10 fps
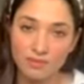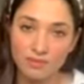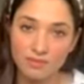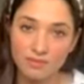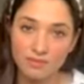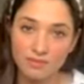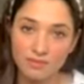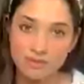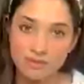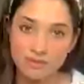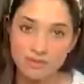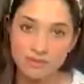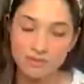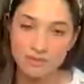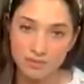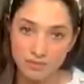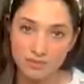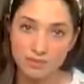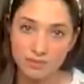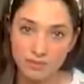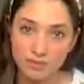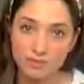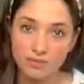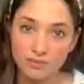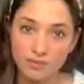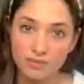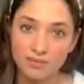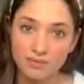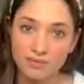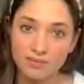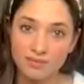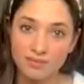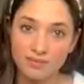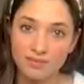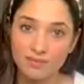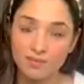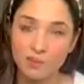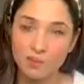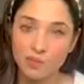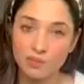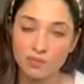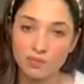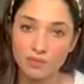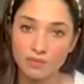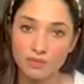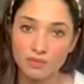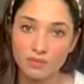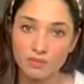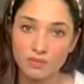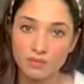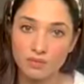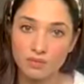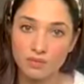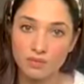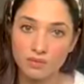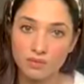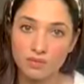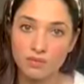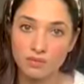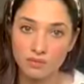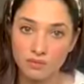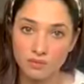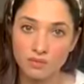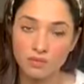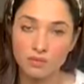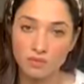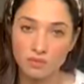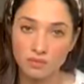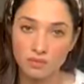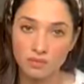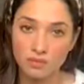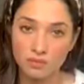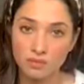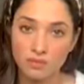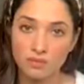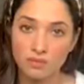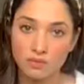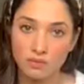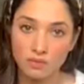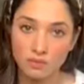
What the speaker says: No words are spoken by the person on screen.